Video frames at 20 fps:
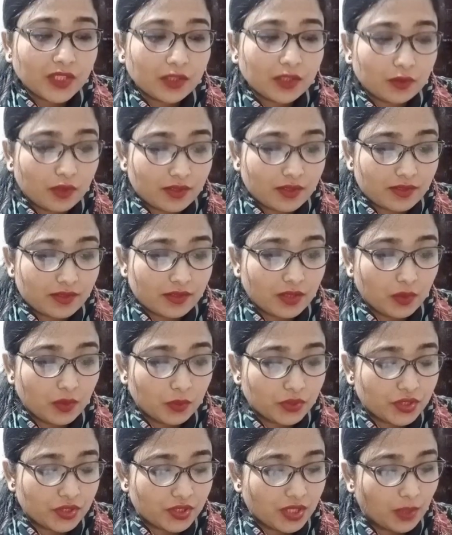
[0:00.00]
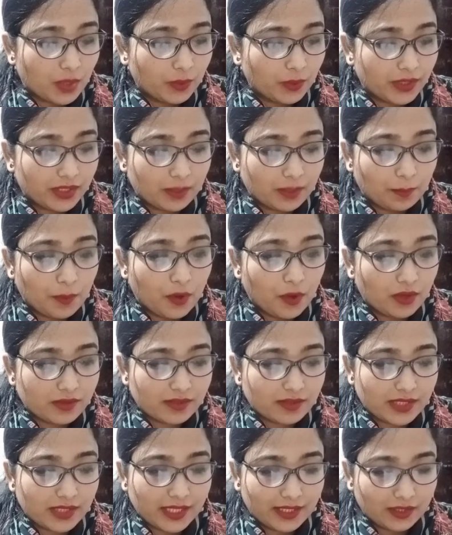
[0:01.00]
Klausner looked down at the
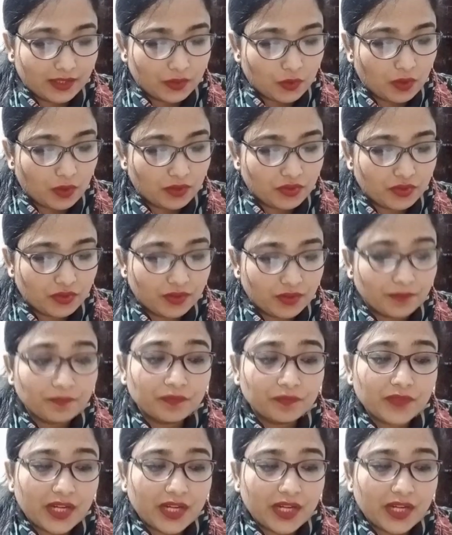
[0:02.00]
box, then at the doctor,